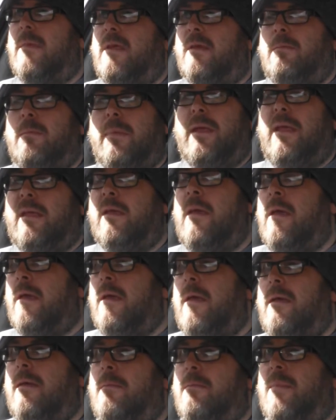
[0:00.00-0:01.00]
can be,
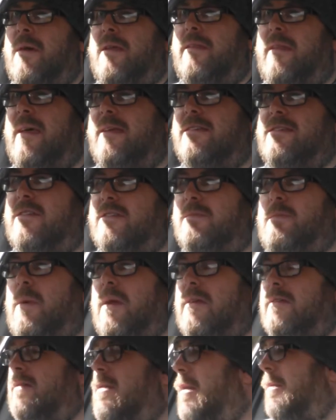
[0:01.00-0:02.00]
but that's just
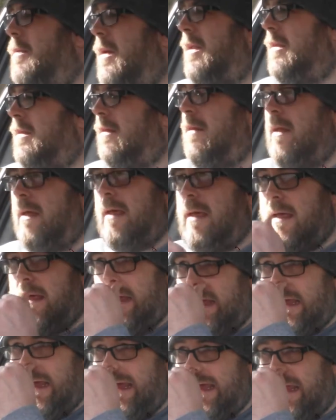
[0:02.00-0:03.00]
personal opinion.
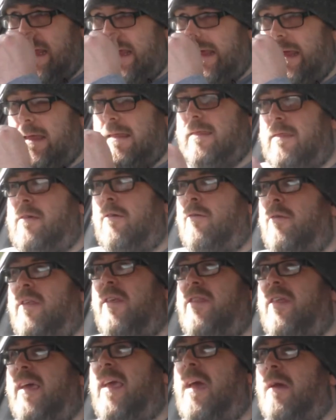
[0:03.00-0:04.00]
The
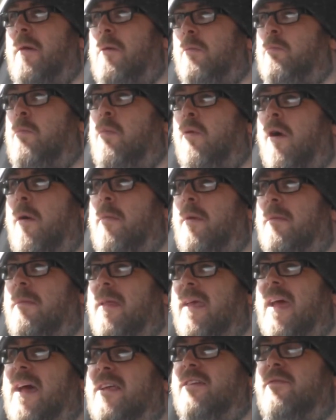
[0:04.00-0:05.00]
only thing I could
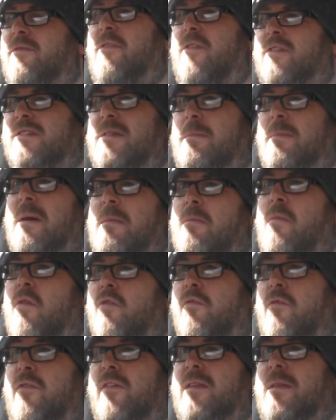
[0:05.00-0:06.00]
probably ask for is a bit
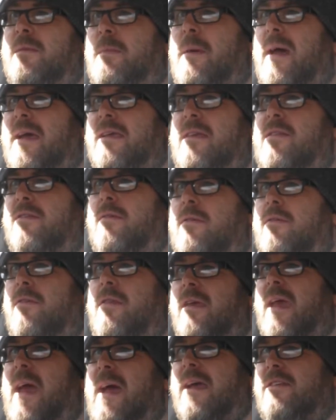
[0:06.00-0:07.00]
more feedback through
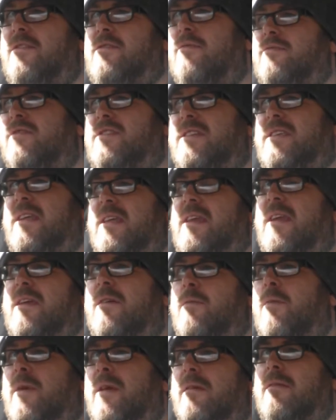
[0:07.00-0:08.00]
the actual
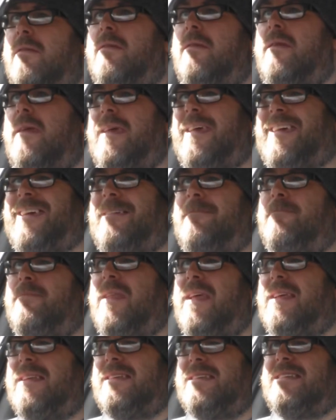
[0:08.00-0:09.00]
steering wheel.
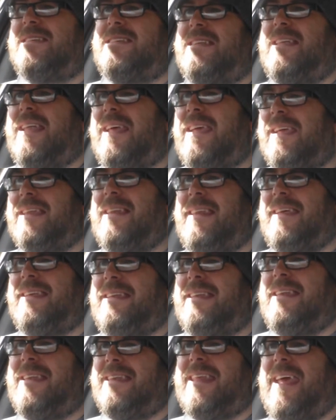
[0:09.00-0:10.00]
It's slightly
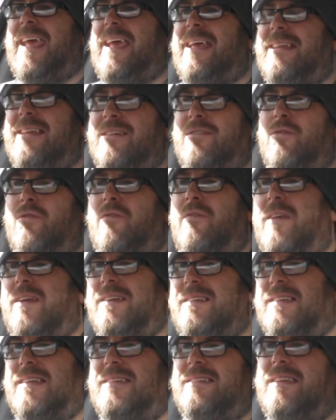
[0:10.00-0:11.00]
dead and over
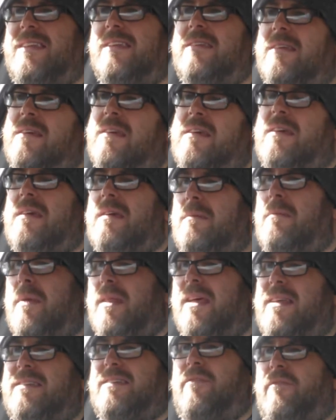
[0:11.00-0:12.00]
assisted,
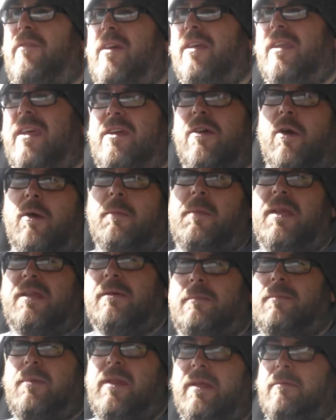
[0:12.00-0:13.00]
but that's a fairly common
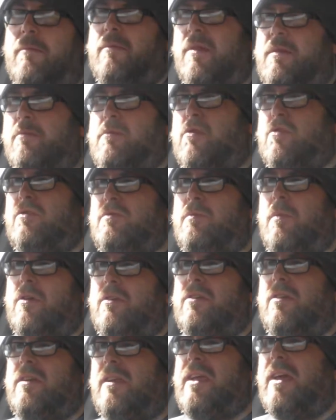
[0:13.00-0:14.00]
complaint with most modern